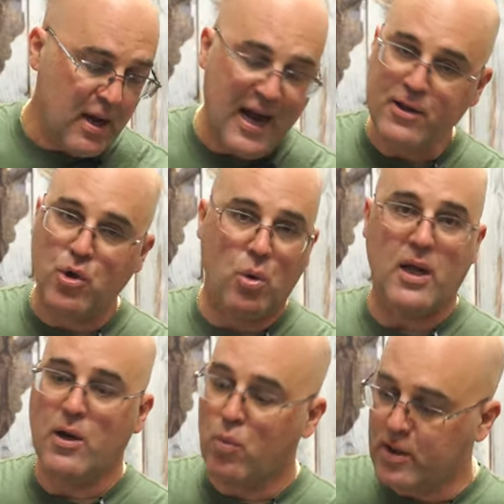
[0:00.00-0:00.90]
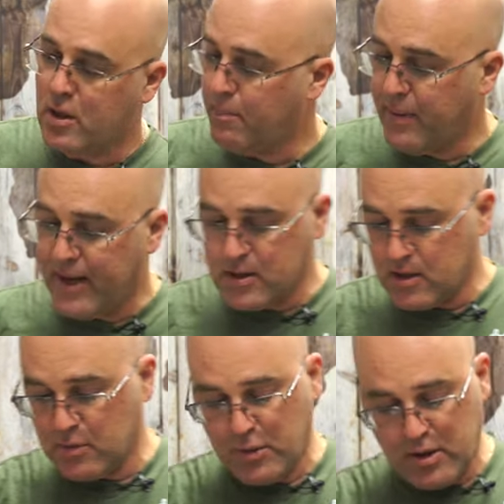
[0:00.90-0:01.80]
I don't like one cup
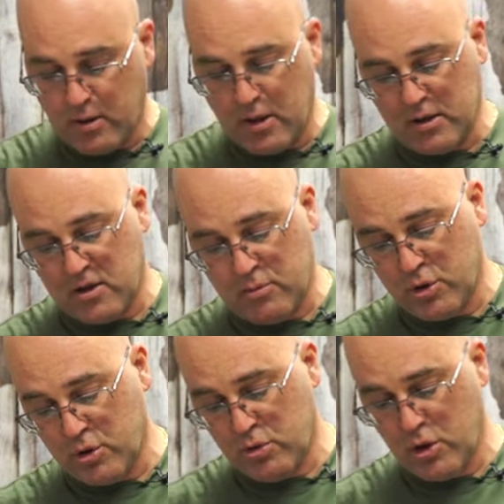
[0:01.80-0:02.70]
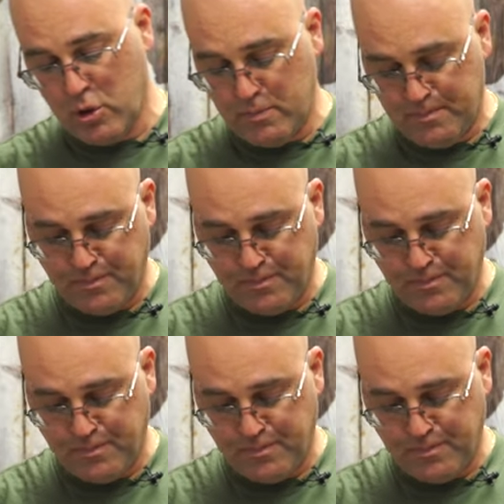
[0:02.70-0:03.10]
baskets, but there are customers who do.